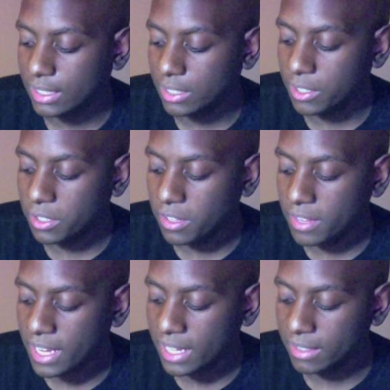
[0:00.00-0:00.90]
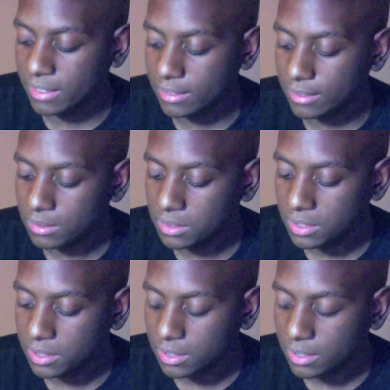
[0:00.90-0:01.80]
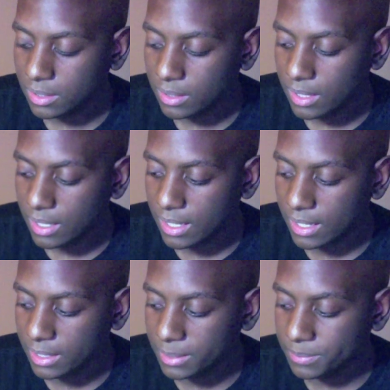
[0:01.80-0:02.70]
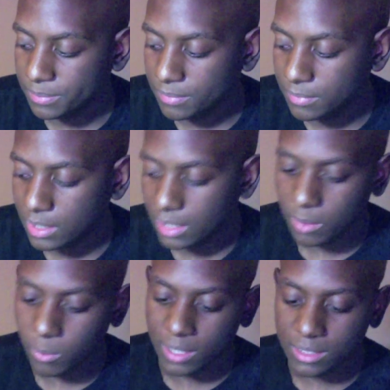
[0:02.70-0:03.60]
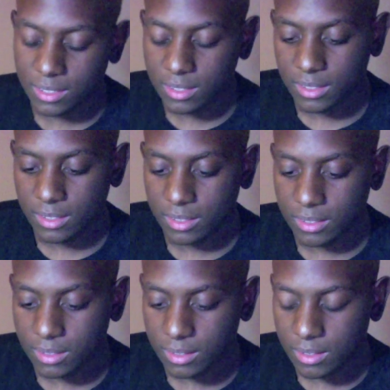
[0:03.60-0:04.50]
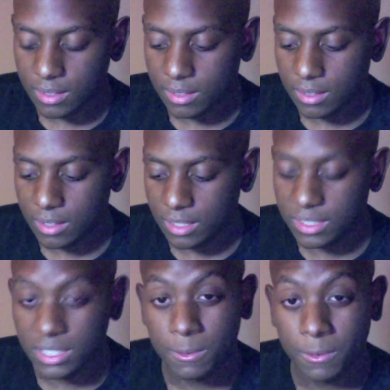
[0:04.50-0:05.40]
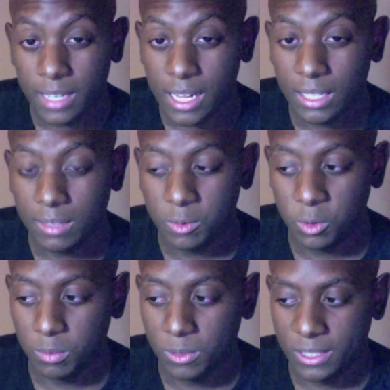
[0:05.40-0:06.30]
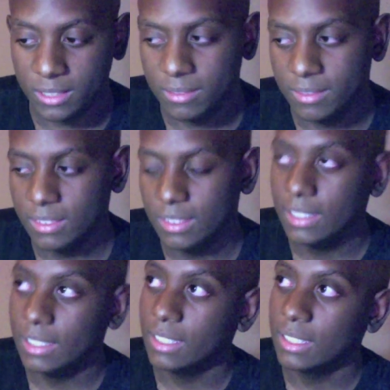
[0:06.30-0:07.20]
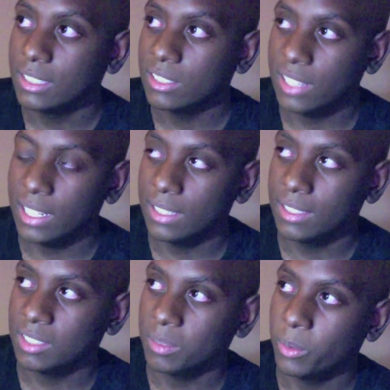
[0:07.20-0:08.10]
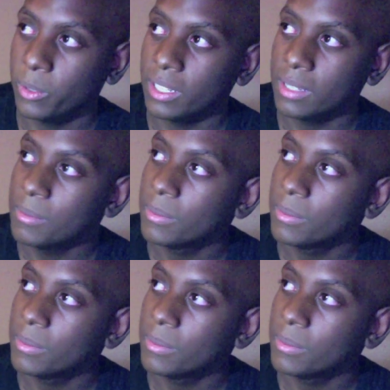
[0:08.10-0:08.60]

other than that, um, watched the season finale of True Blood. Slightly disappointing,